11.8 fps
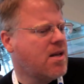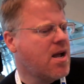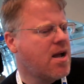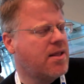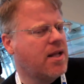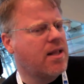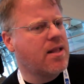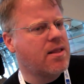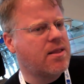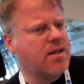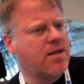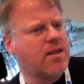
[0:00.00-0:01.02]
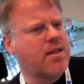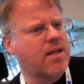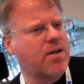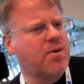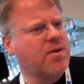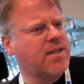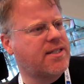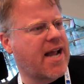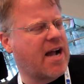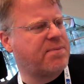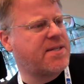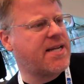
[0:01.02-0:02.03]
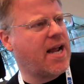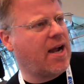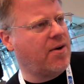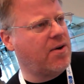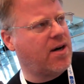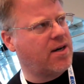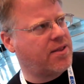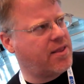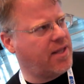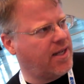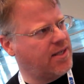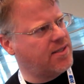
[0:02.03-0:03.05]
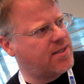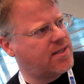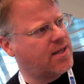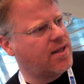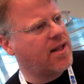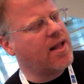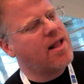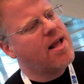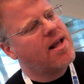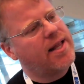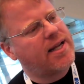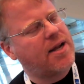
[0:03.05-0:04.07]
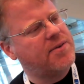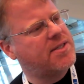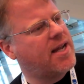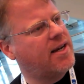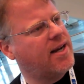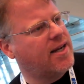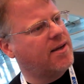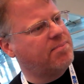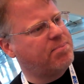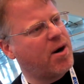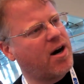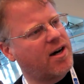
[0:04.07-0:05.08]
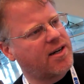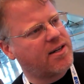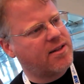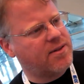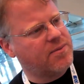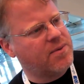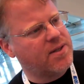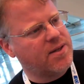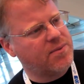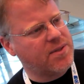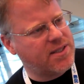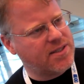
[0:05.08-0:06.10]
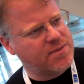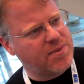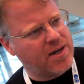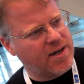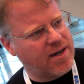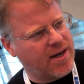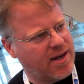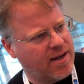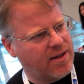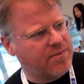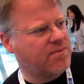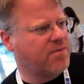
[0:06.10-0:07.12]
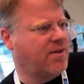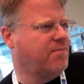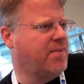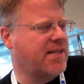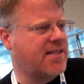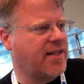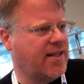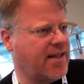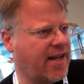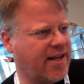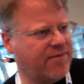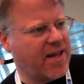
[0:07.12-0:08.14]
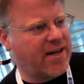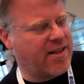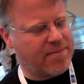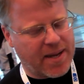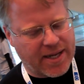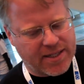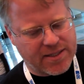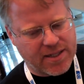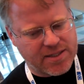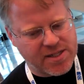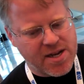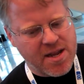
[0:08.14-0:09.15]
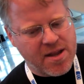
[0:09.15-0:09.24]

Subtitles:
No, the coolest apps now are things, like I was at a park, which is where basically they invented the Macintosh.